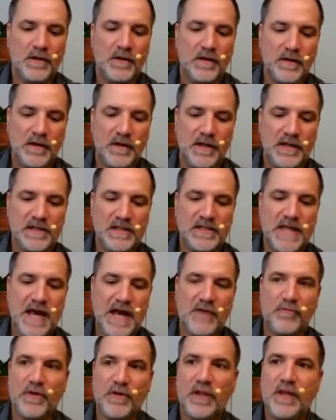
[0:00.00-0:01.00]
Is
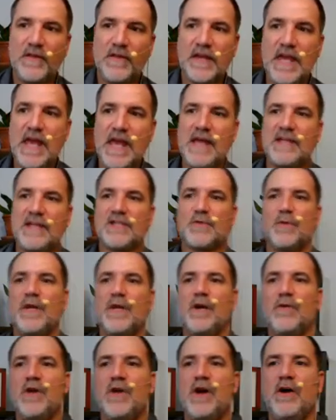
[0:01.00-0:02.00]
that really the case? We
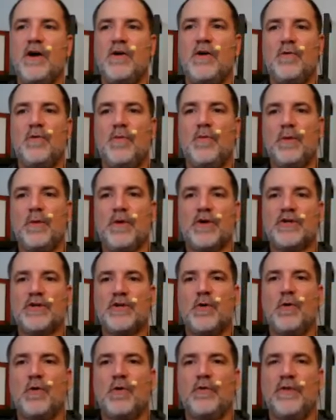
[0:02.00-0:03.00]
don't know. We weren't
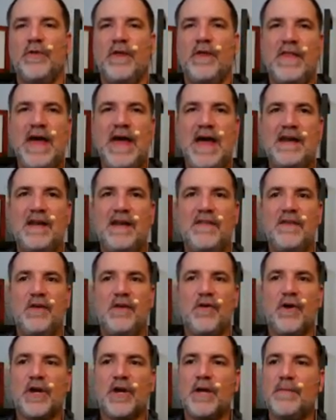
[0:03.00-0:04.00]
told that in the
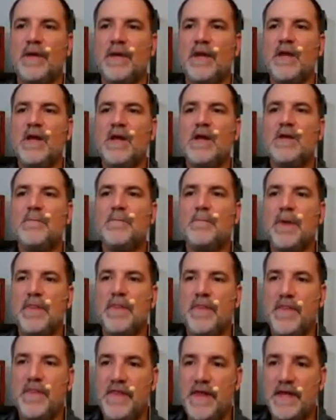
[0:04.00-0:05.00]
argument, but
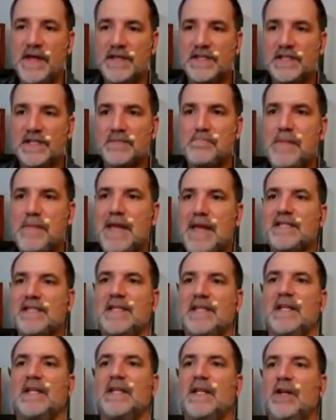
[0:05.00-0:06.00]
this makes
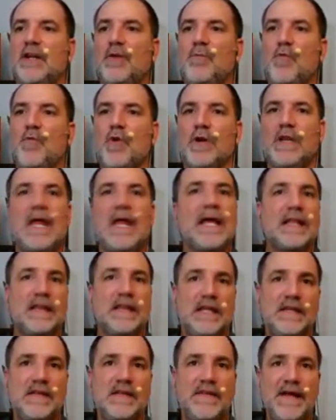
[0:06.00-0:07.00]
it a little more
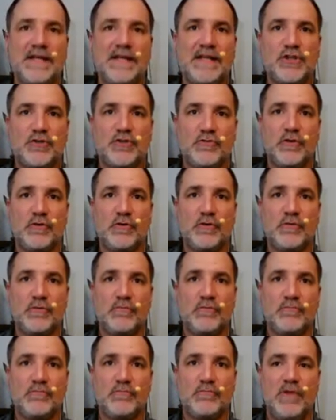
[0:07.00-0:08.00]
likely that that's true.
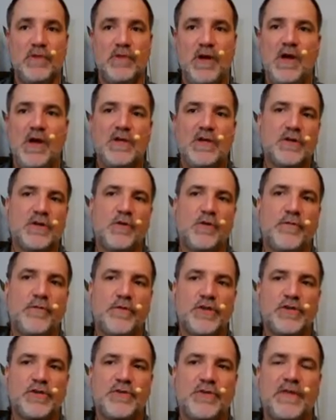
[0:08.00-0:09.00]
So for
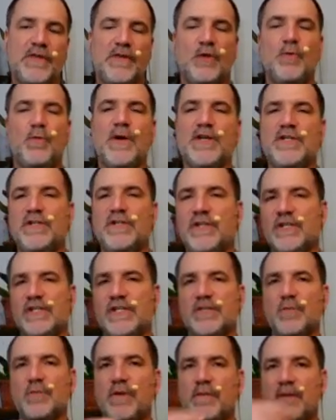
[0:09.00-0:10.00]
a strengthened question, this
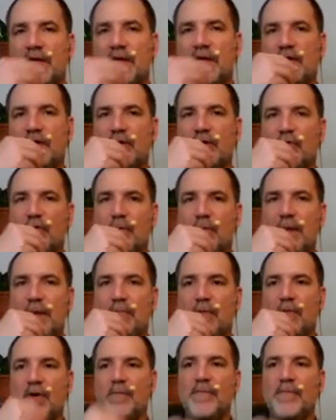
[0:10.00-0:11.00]
is what a big thing to remember.